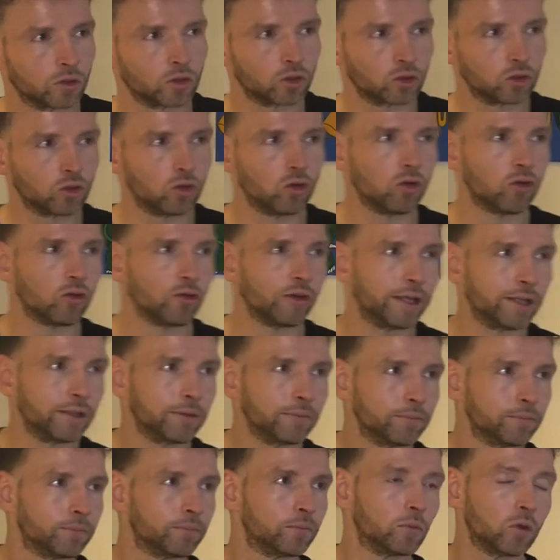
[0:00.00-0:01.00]

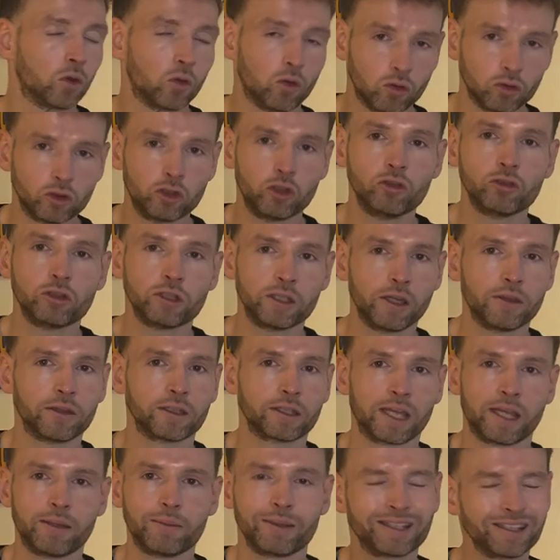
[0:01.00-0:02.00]
scoring, or choose another
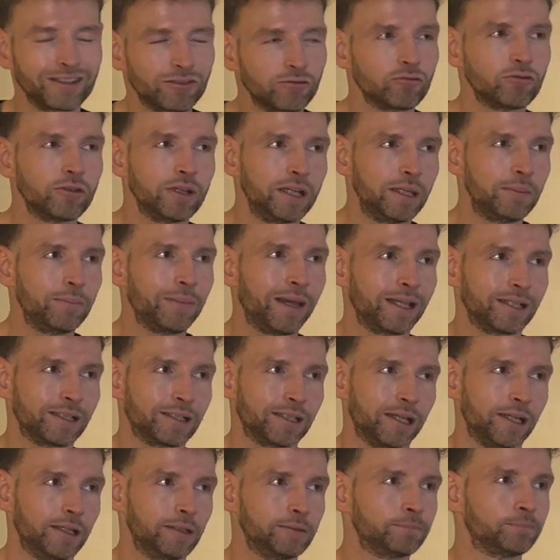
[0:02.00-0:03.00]
game, it doesn't really
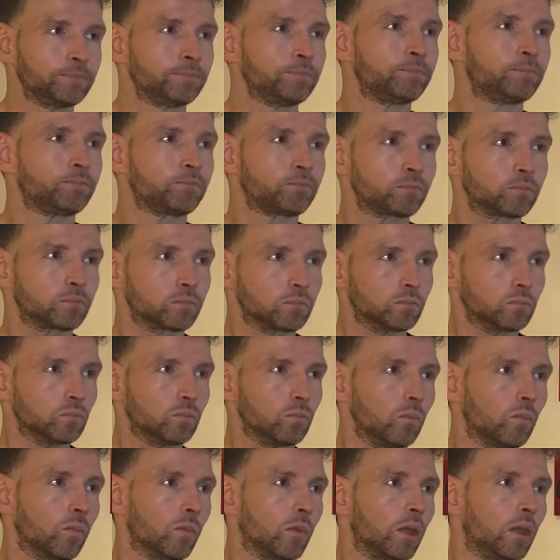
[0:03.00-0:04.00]
matter,
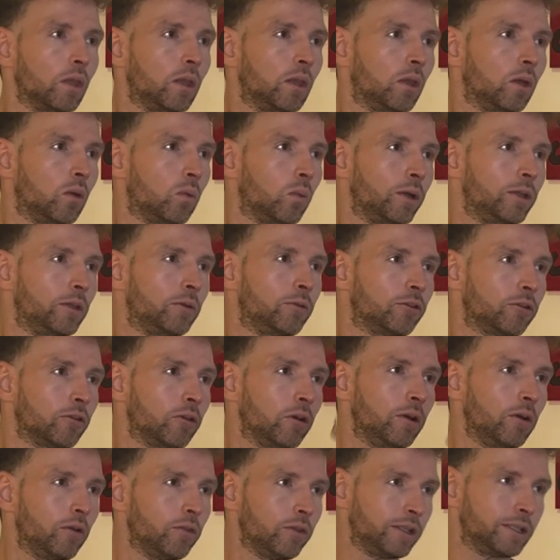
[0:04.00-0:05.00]
where you
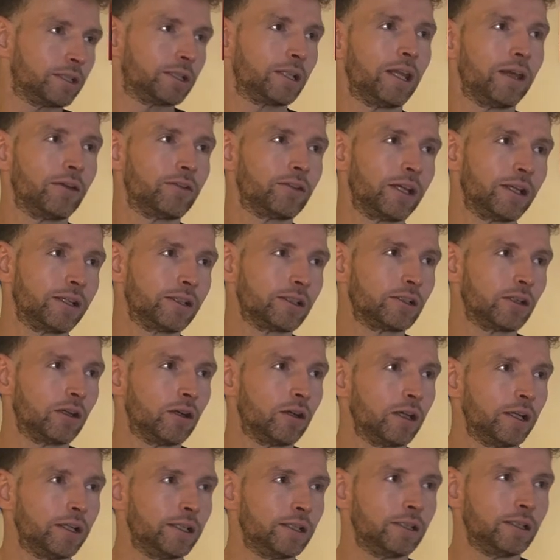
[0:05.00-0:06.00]
throw it on this left-hand
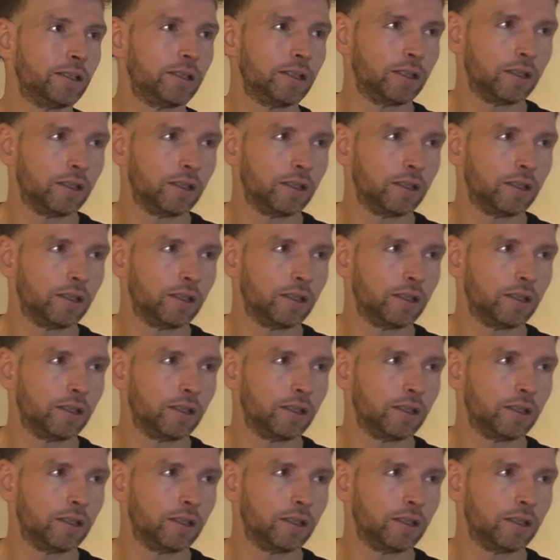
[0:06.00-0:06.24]
side,